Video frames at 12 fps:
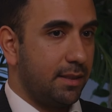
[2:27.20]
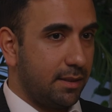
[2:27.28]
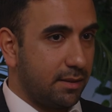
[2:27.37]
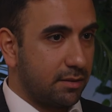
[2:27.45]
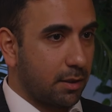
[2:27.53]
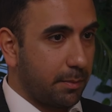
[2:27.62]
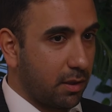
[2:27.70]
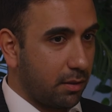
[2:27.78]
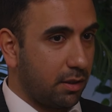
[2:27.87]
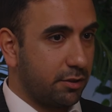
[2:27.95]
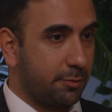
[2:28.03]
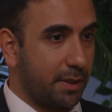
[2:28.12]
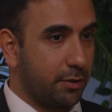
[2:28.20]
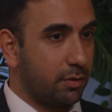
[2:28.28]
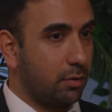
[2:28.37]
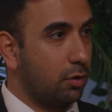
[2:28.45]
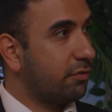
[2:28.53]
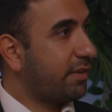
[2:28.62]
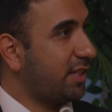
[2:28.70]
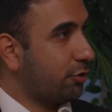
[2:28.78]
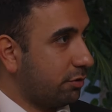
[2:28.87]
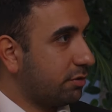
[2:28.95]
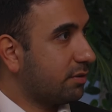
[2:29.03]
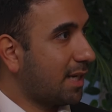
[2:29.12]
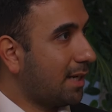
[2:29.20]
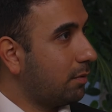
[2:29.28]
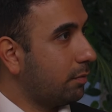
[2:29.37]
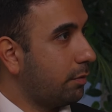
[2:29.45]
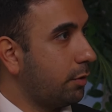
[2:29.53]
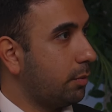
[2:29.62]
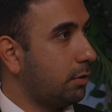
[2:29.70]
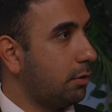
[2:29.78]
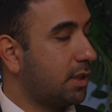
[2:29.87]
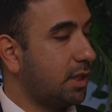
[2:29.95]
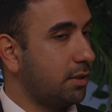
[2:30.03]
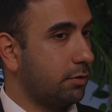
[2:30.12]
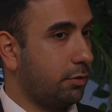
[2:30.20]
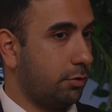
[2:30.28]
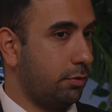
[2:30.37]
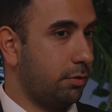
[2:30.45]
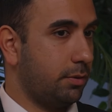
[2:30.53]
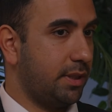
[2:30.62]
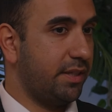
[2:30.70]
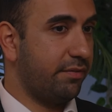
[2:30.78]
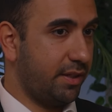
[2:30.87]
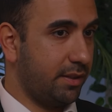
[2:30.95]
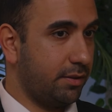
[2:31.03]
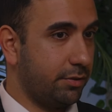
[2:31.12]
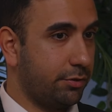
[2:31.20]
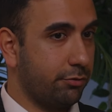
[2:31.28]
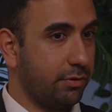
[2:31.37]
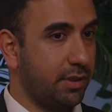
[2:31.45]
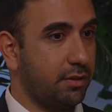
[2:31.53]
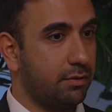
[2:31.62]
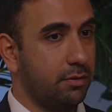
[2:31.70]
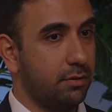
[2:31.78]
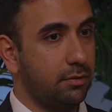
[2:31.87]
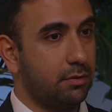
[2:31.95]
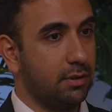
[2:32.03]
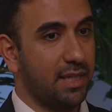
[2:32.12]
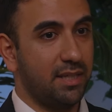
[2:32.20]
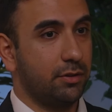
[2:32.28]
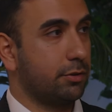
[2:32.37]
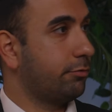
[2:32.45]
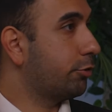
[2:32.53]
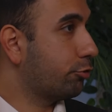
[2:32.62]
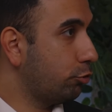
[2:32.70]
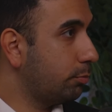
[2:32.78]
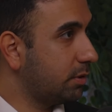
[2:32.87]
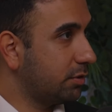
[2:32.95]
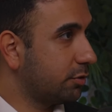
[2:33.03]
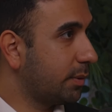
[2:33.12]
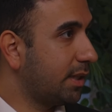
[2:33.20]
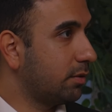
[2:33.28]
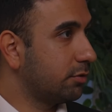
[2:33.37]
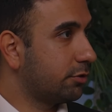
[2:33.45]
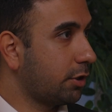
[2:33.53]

it is. I mean, I, I speak to a lot of agents now who are looking to leave the industry to, to get into recruitment as well.